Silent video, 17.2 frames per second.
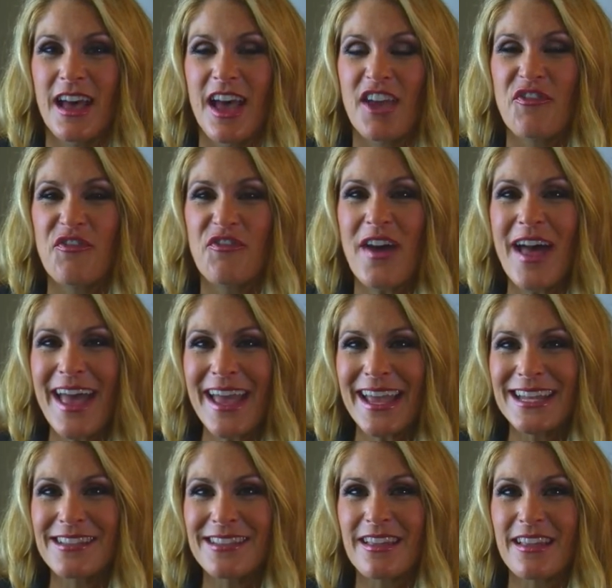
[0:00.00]
I
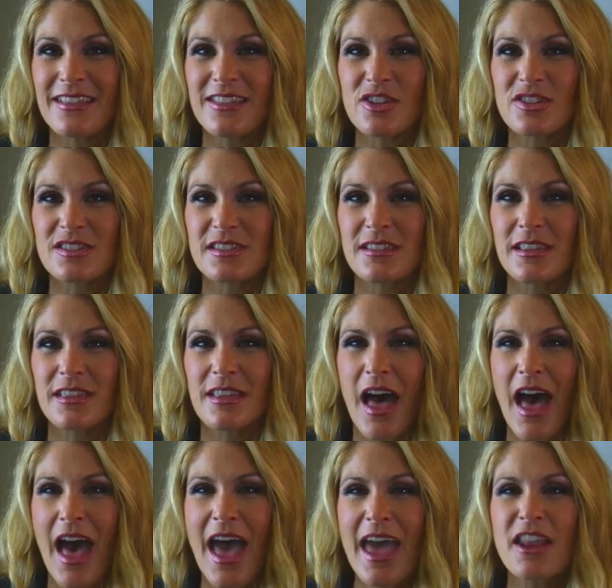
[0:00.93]
find that there's a
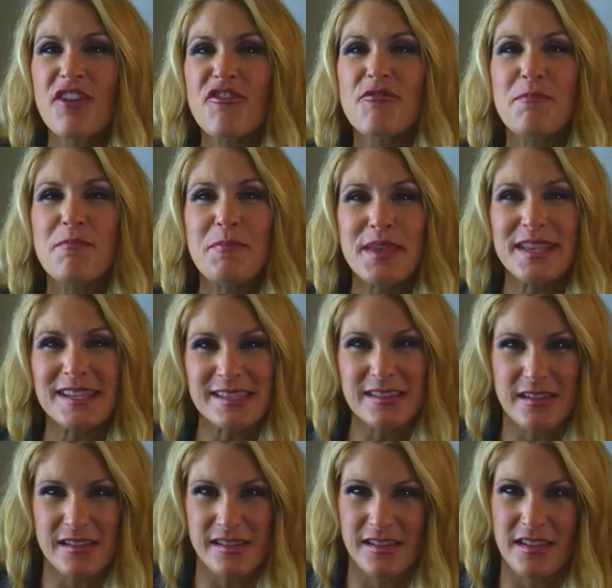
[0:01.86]
lot of
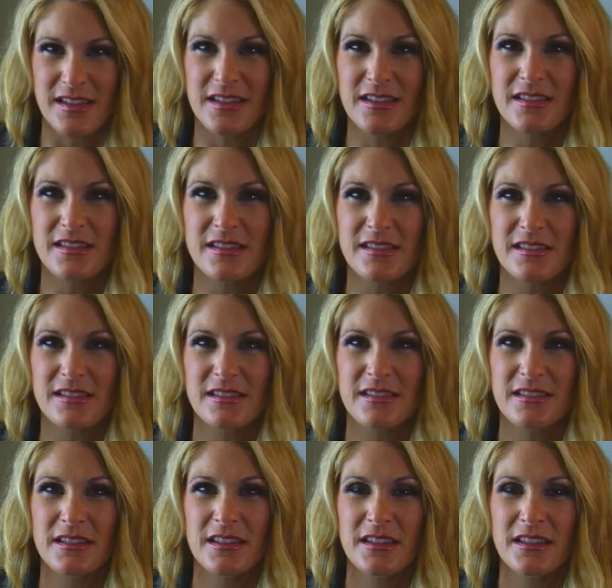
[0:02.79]
businesses,